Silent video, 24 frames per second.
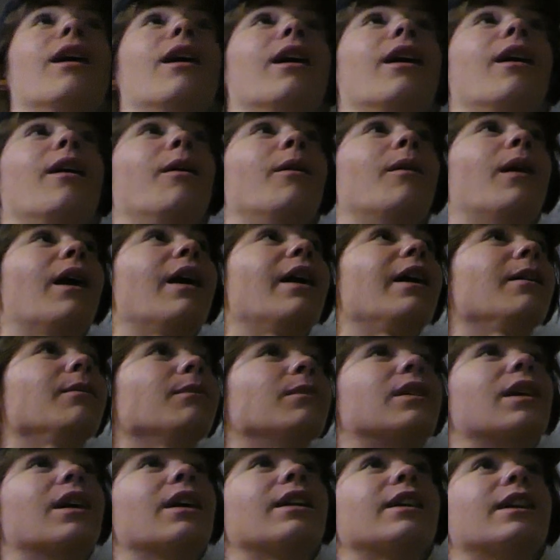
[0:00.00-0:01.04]
Oh, I am
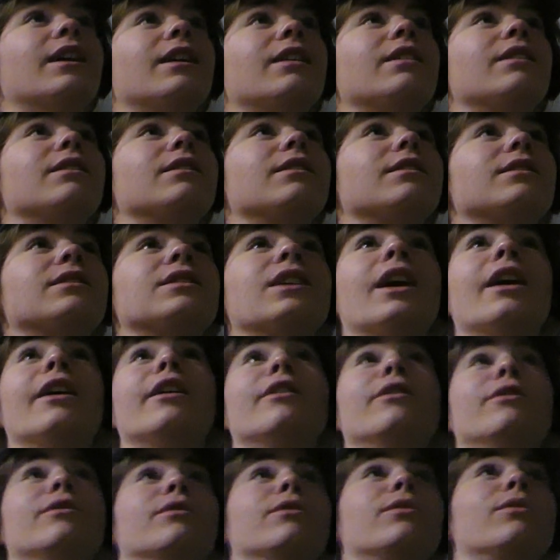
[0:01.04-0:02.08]
kind of getting tired
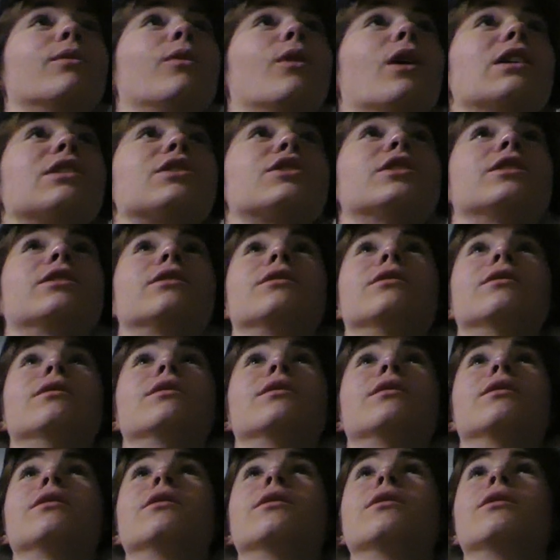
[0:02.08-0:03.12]
of watching.
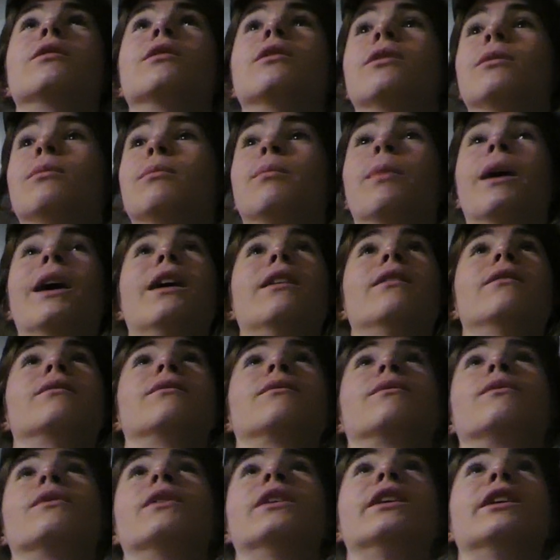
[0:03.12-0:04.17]
You know that dude over? I want to
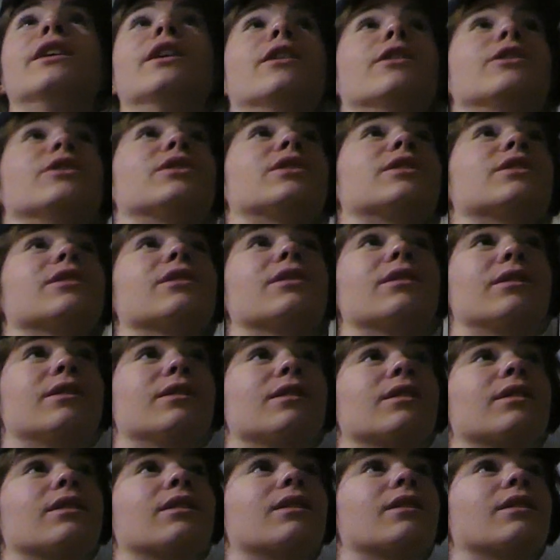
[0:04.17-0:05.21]
see more videos. videos. on his
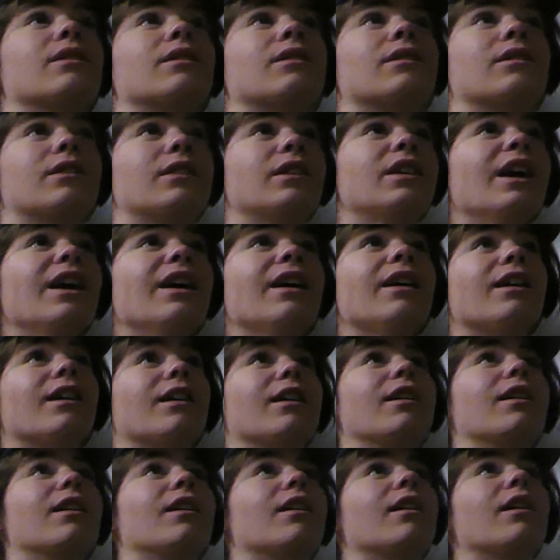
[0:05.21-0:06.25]
channel. Yeah.
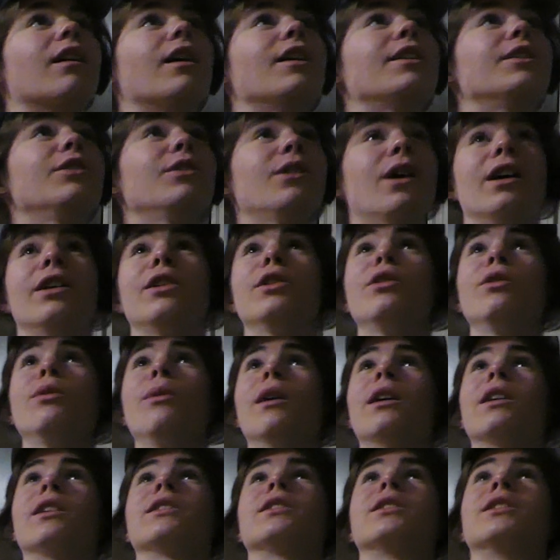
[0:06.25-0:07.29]
Uploads this video. I do, I do
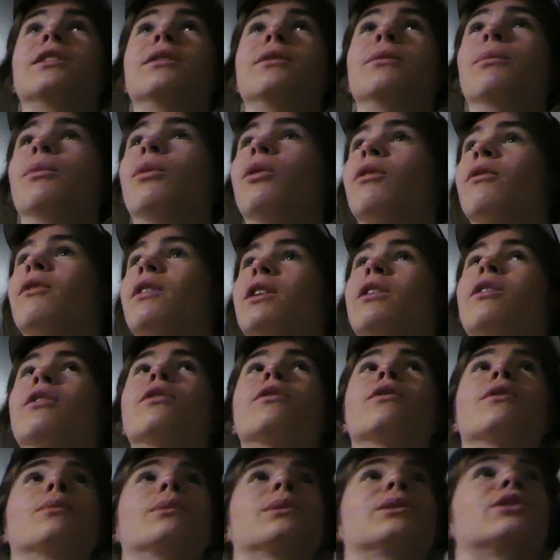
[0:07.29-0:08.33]
want to see he, more videos. He
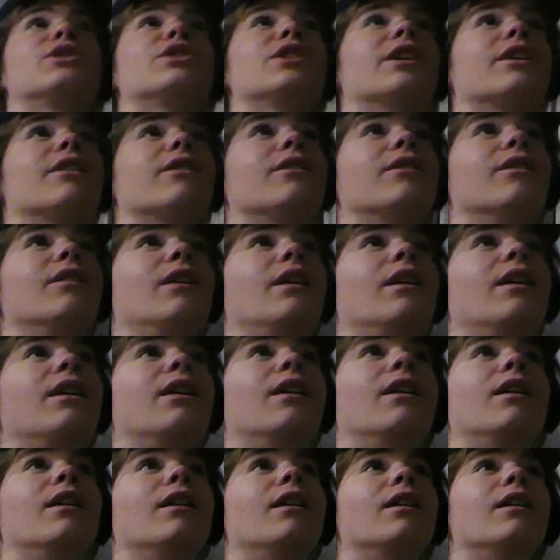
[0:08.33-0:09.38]
probably on will. Channel.
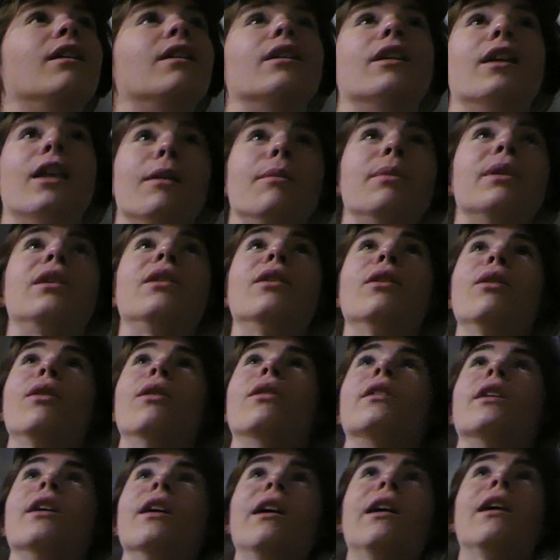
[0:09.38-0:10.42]
That'd be
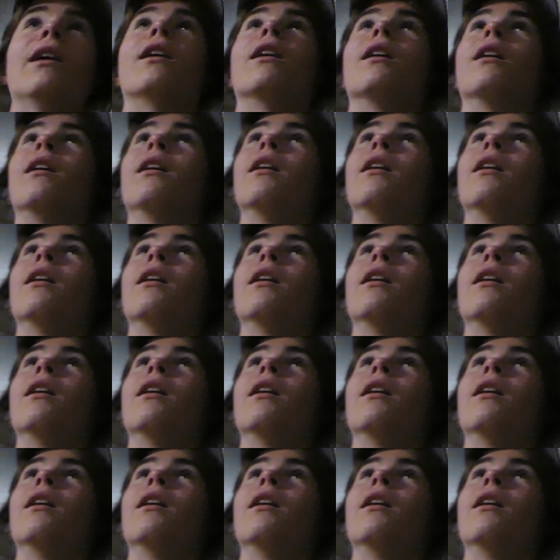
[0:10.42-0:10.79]
cool. Yeah.